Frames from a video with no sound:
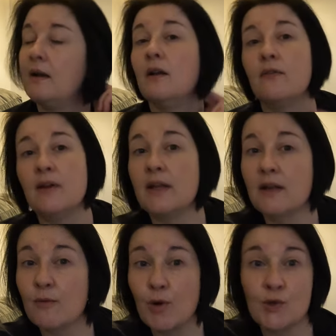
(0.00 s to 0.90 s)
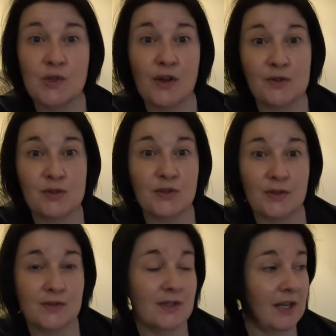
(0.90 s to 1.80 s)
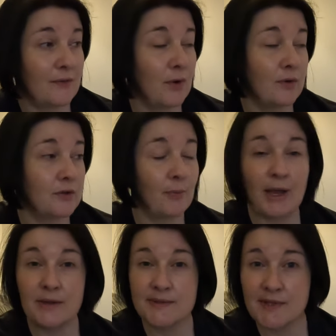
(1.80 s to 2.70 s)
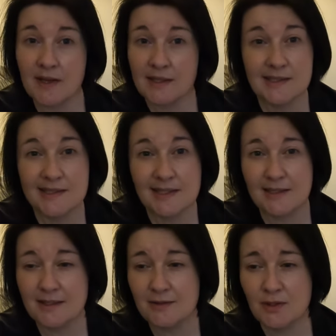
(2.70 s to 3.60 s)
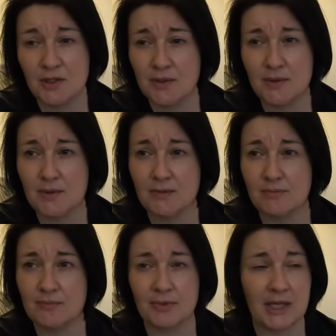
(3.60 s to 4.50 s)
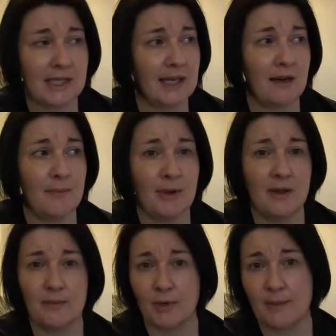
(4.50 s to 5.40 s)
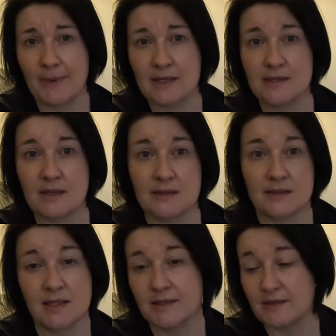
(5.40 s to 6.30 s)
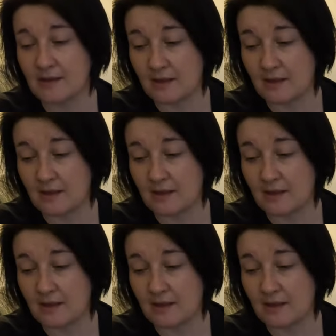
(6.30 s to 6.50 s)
Lovely. And Paul's car's just cost nearly £400 because it needed new brake caliper and brake pads and discs